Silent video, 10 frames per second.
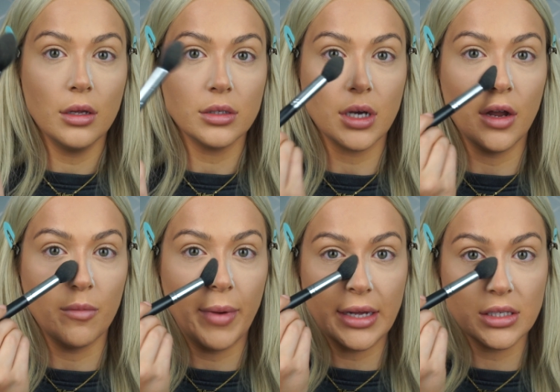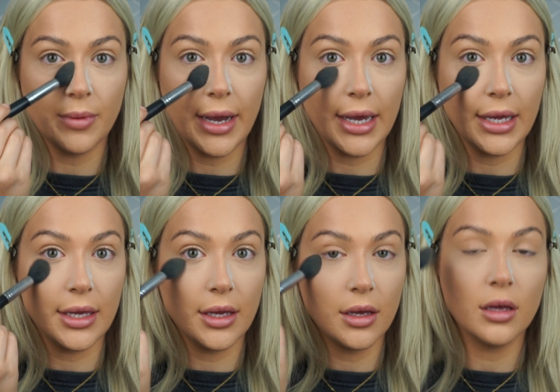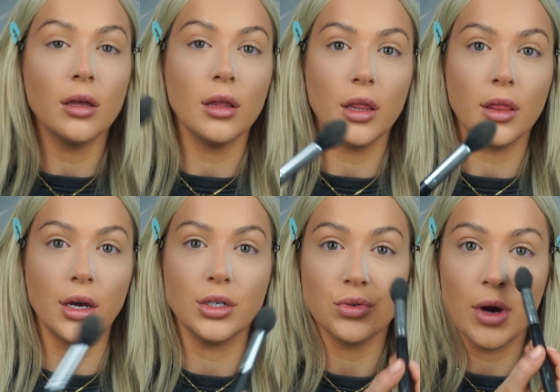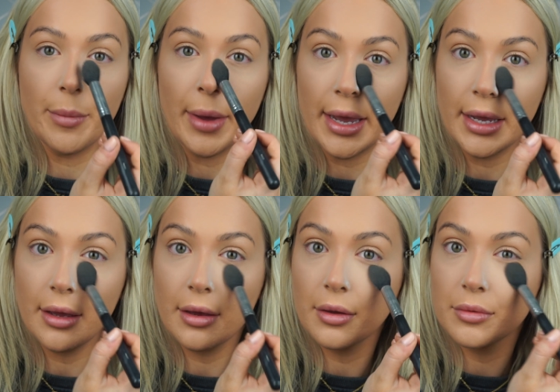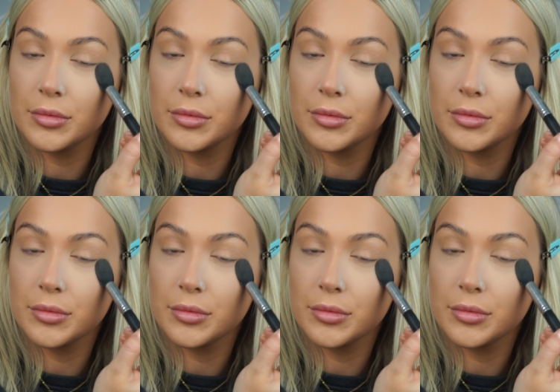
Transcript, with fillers: to kind of pat away the under eye bake